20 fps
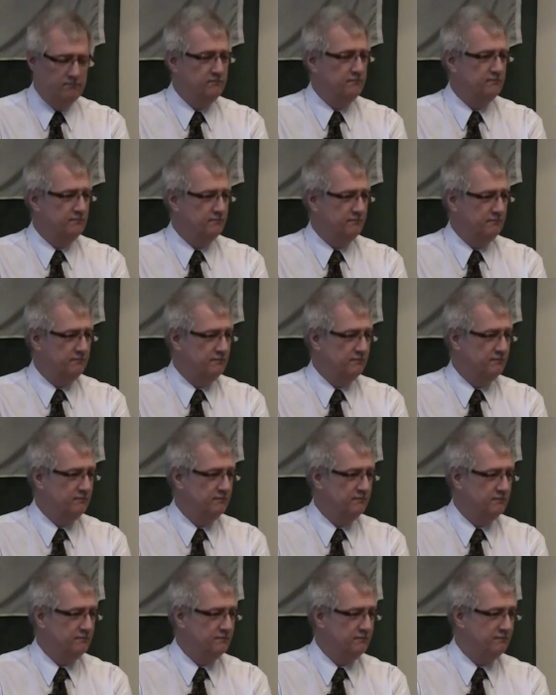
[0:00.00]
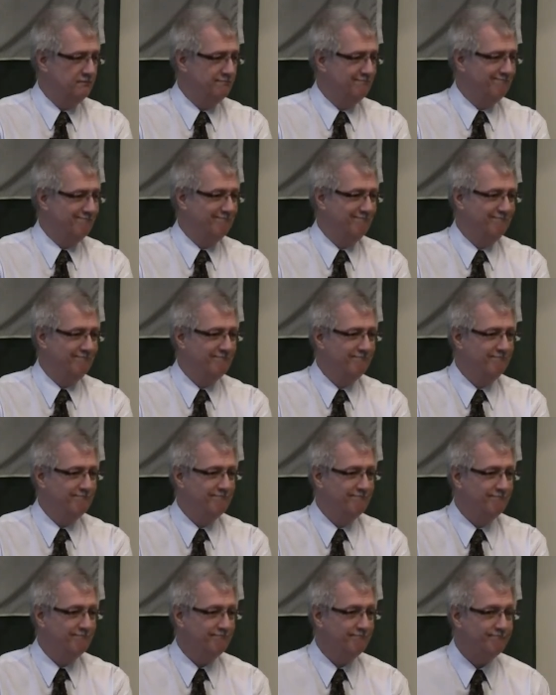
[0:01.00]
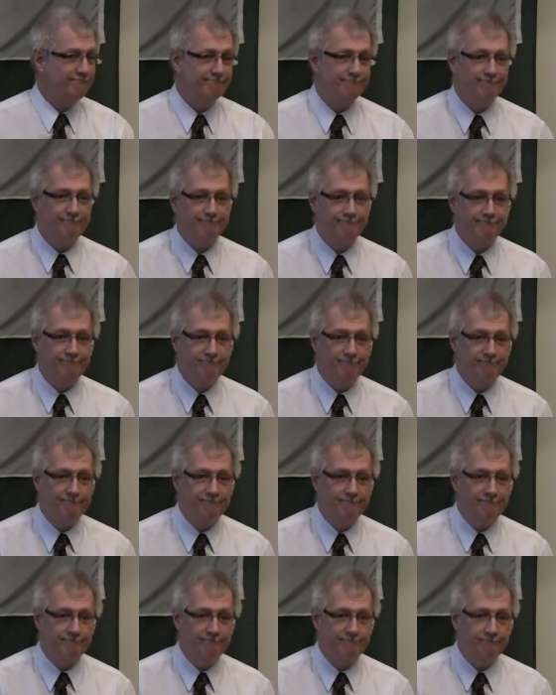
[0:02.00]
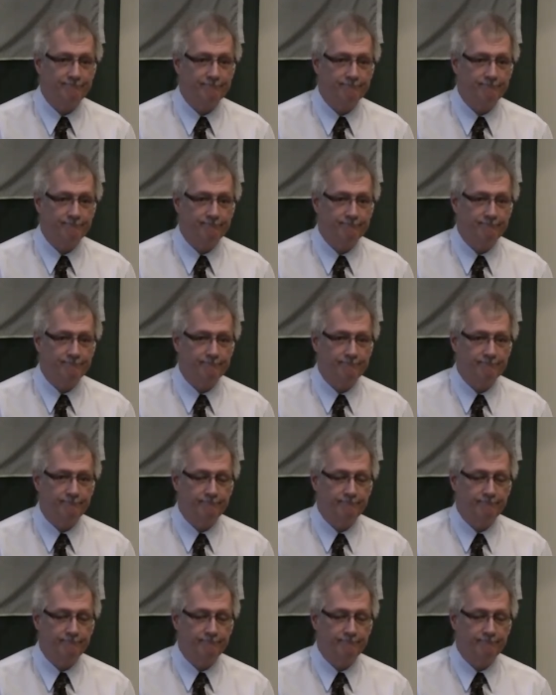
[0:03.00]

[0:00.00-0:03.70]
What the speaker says: Nothing is said.